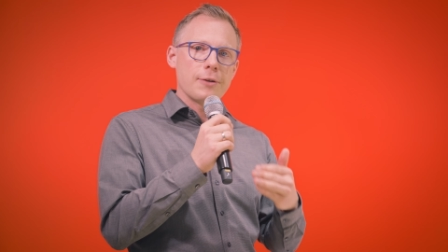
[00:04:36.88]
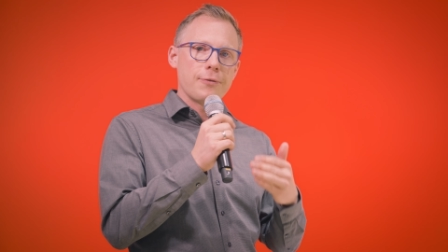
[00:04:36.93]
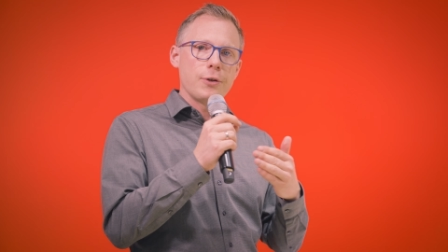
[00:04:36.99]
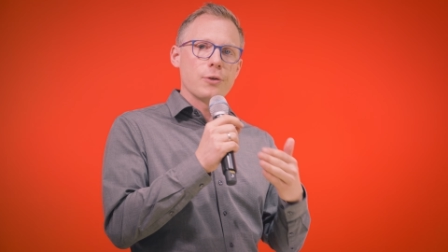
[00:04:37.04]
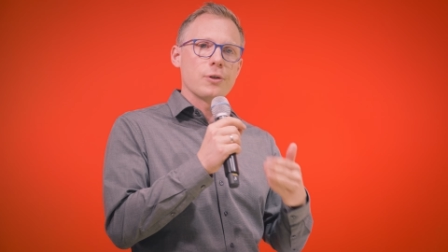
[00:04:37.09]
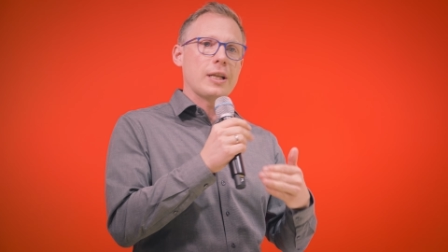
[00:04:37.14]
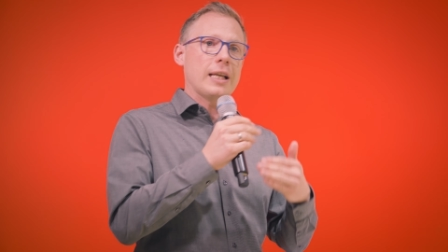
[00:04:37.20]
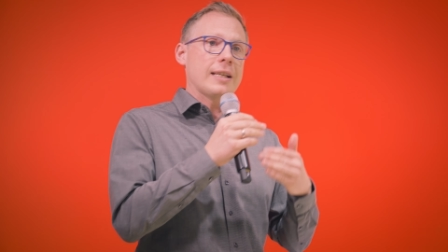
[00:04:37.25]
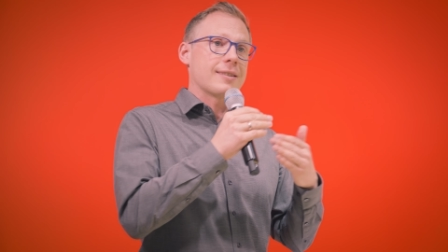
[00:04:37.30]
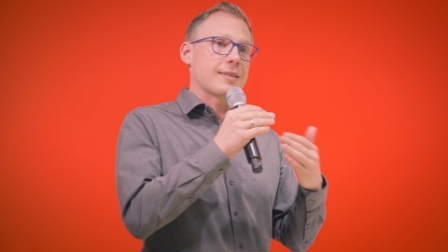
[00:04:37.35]
give
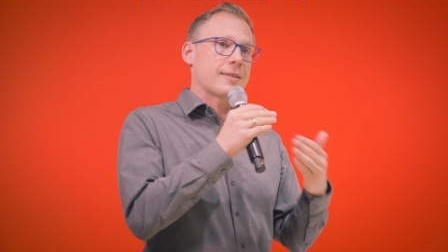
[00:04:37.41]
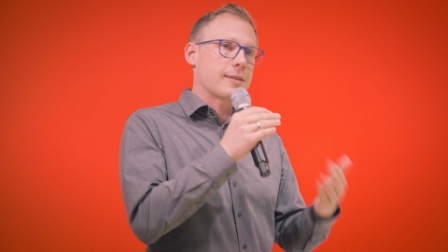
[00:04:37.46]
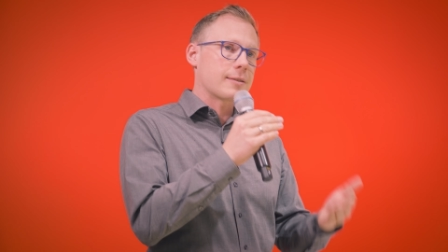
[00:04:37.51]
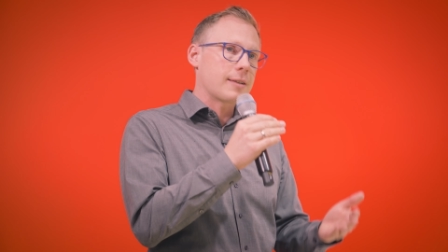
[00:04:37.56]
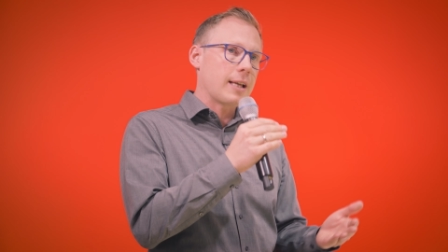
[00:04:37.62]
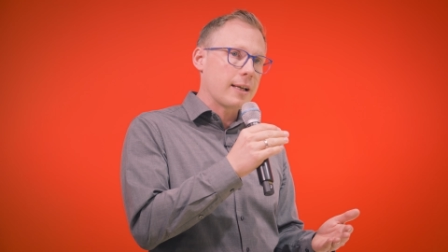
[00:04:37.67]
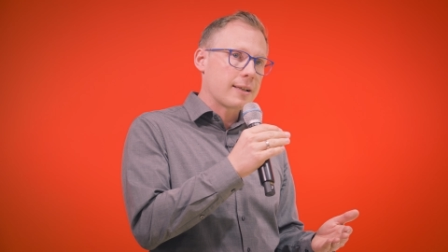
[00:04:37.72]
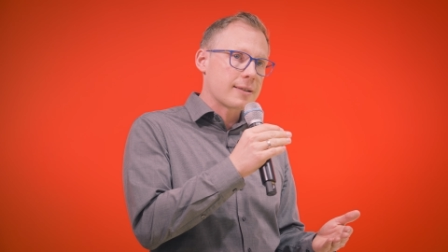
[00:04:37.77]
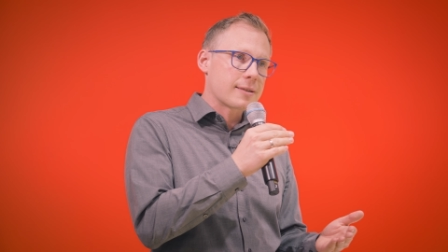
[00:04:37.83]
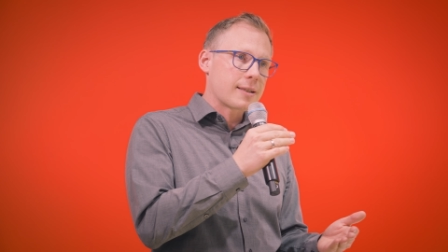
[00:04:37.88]
you an ex
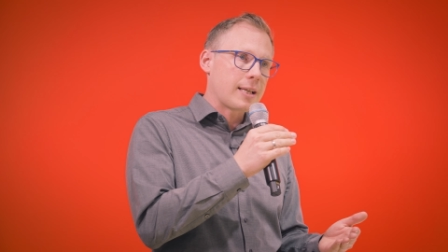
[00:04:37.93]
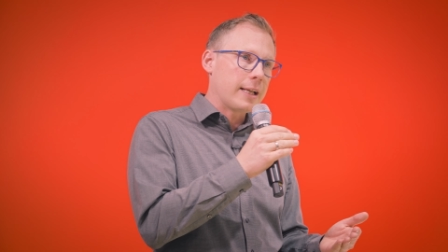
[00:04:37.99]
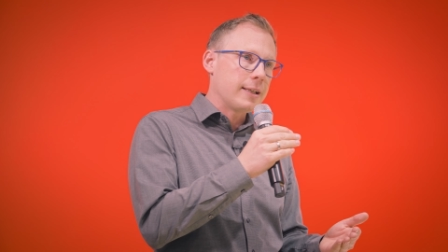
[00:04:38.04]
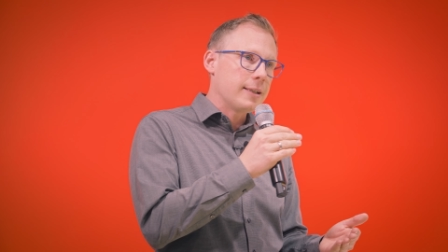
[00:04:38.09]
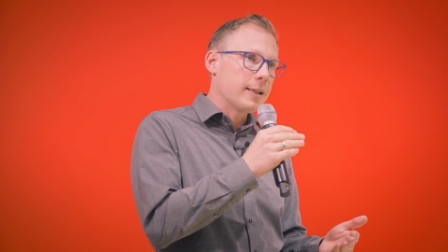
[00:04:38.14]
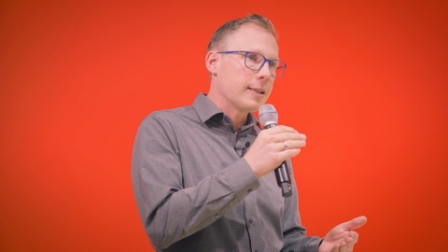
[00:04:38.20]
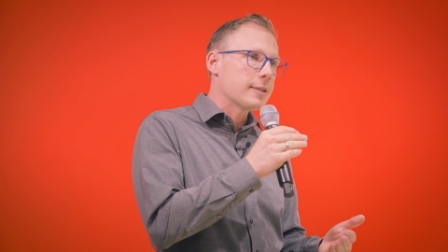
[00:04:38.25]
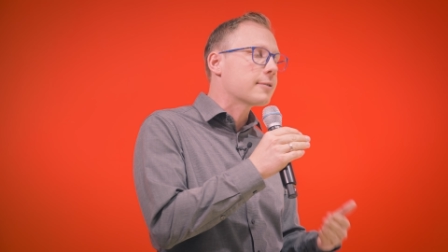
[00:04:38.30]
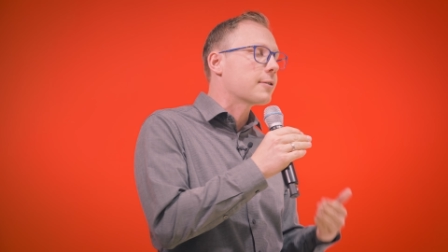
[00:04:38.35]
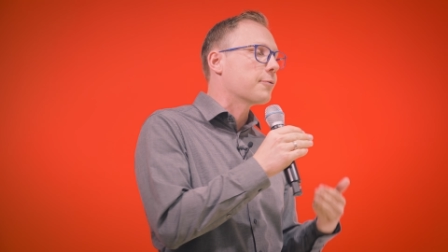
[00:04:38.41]

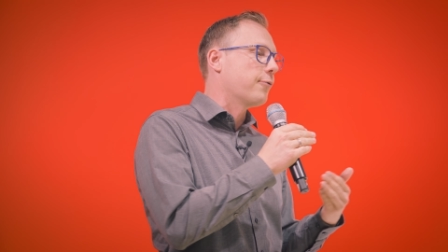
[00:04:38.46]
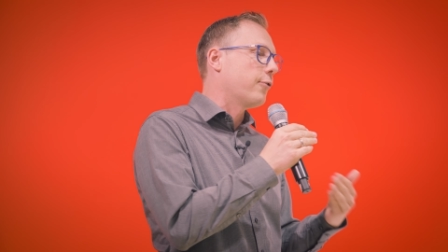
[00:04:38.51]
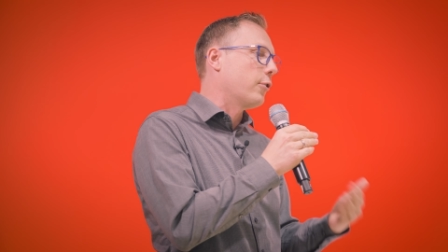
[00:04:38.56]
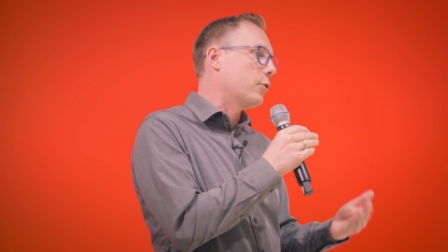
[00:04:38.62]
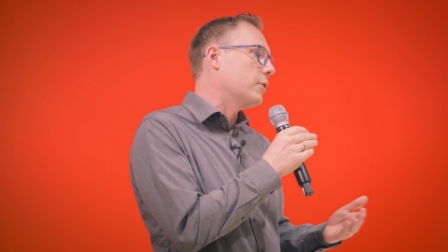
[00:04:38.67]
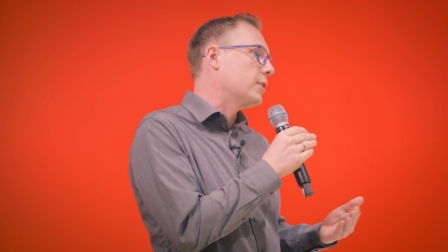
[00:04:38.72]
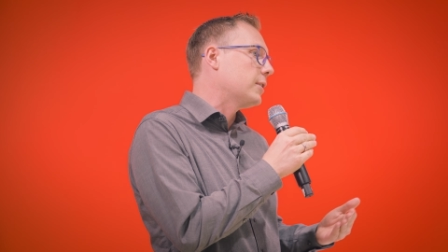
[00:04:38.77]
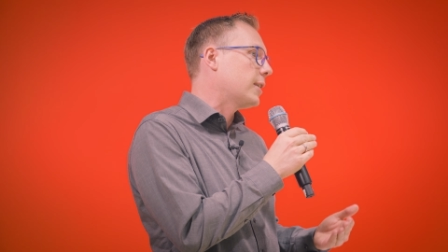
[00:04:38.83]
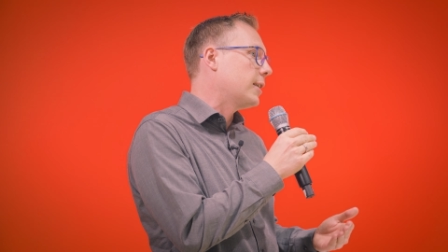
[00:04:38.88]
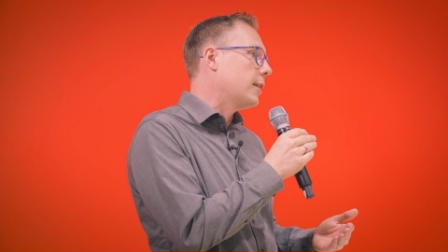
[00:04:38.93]
extended
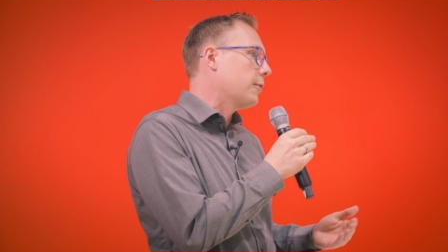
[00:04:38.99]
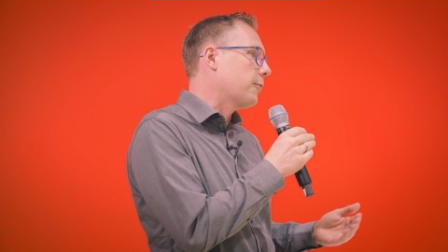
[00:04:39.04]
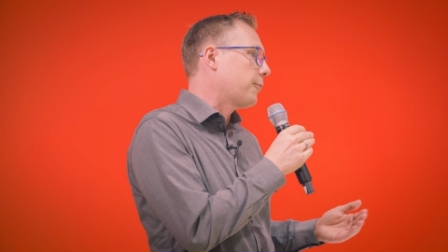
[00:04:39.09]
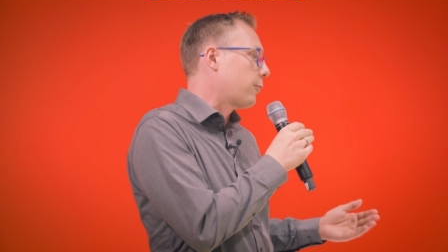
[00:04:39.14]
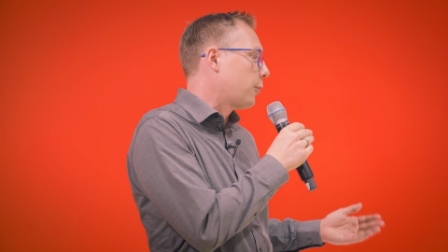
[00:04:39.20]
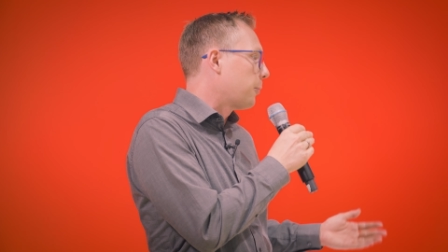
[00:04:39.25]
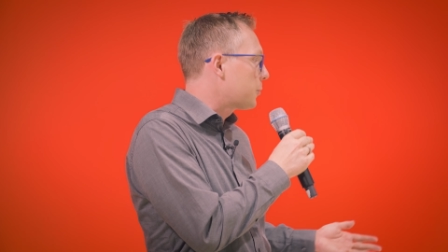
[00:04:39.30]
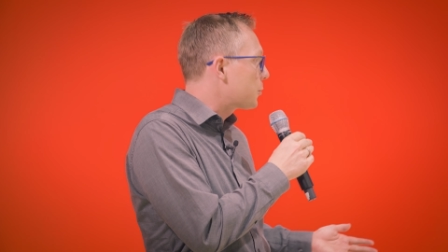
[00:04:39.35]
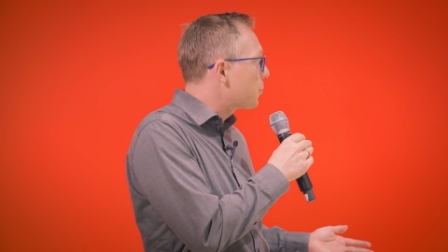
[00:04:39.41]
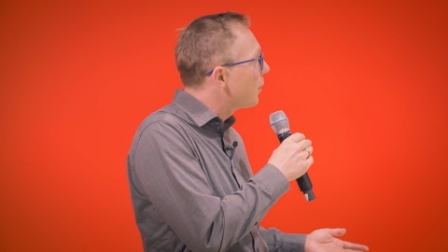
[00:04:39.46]
warranty
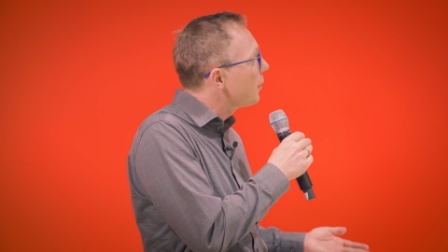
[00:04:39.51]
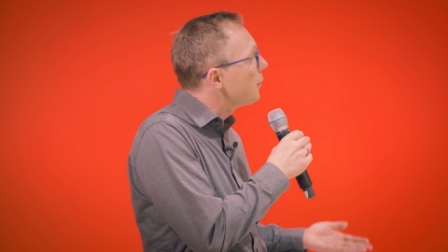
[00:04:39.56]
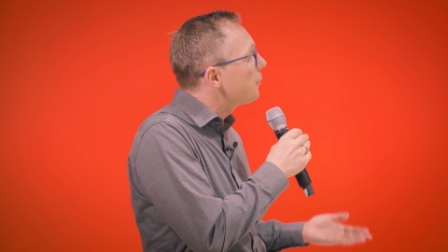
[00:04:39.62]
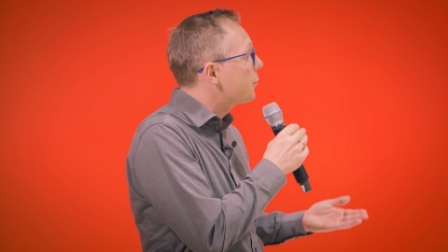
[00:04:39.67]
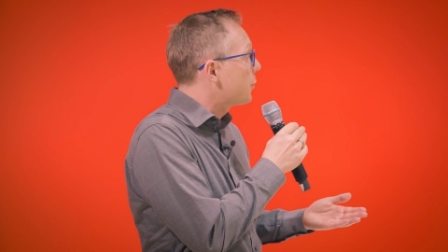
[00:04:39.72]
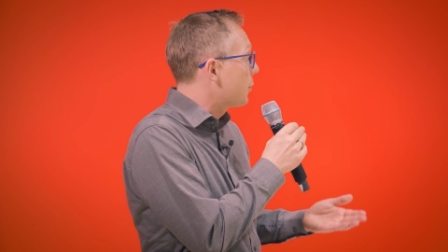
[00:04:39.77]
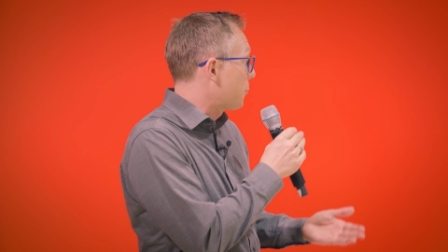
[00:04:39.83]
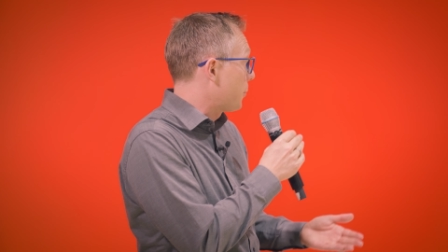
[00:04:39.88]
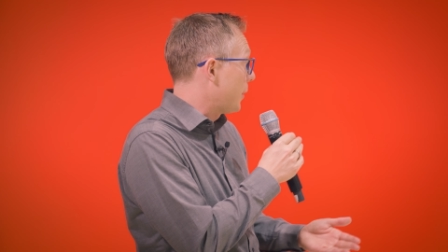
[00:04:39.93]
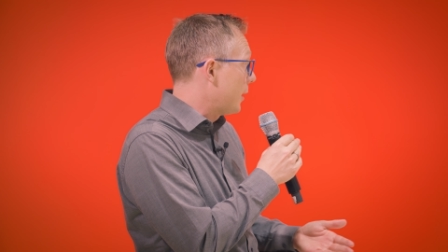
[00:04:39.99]
from 12
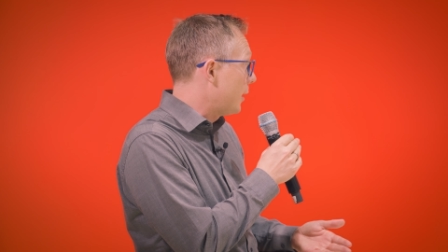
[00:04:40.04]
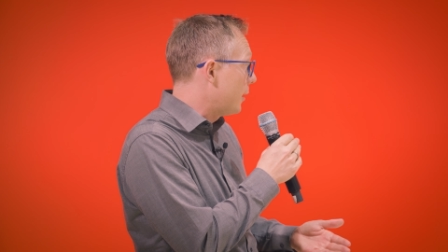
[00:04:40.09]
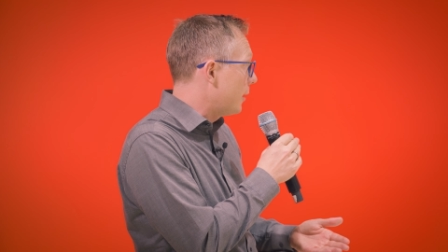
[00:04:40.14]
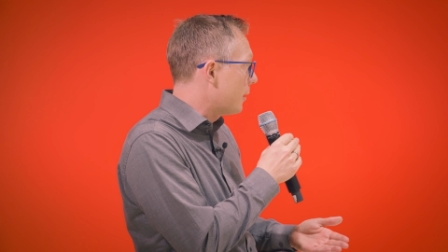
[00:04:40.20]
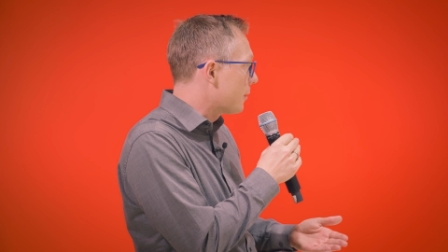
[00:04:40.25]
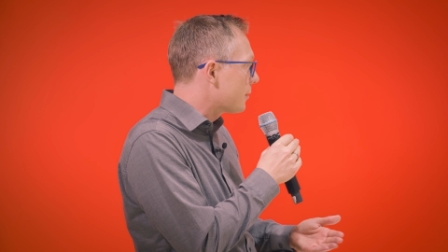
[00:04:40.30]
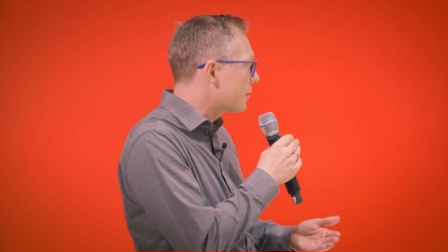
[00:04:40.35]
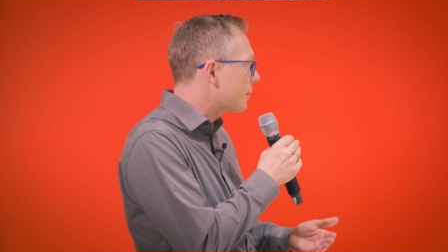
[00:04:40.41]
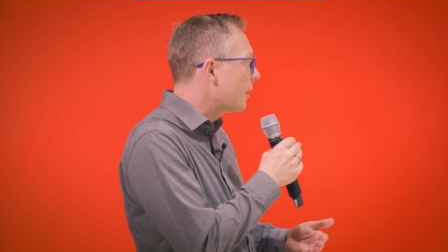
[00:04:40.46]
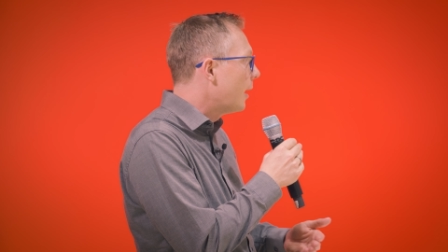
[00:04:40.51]
to 20
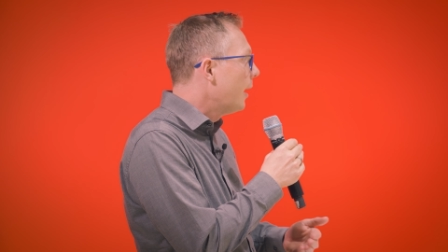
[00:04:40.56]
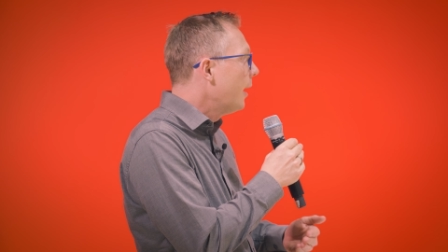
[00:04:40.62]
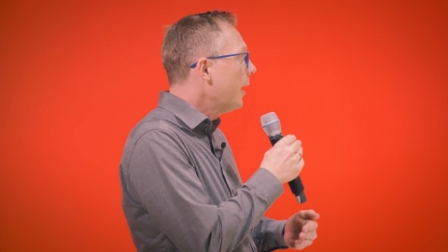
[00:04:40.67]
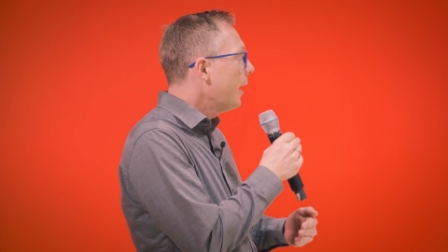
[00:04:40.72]
years.